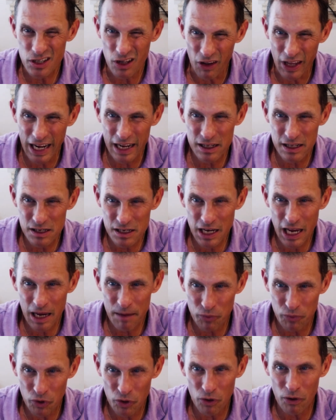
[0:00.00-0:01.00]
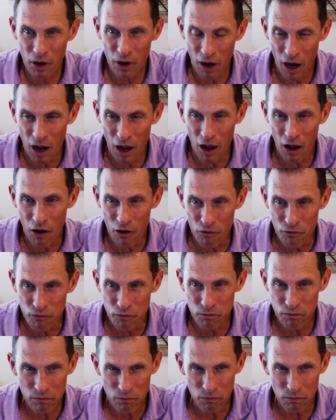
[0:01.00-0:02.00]
landscape, Luke, of
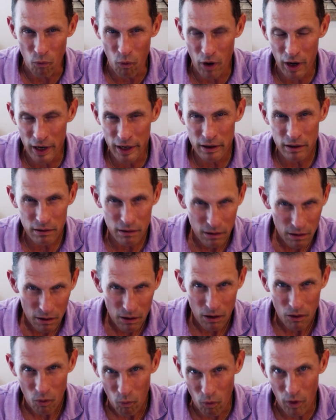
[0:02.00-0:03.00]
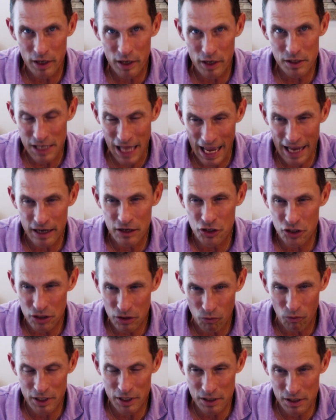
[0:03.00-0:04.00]
what's
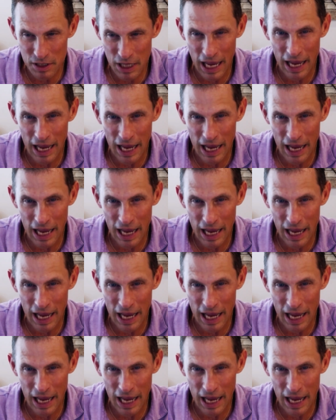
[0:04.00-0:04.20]
the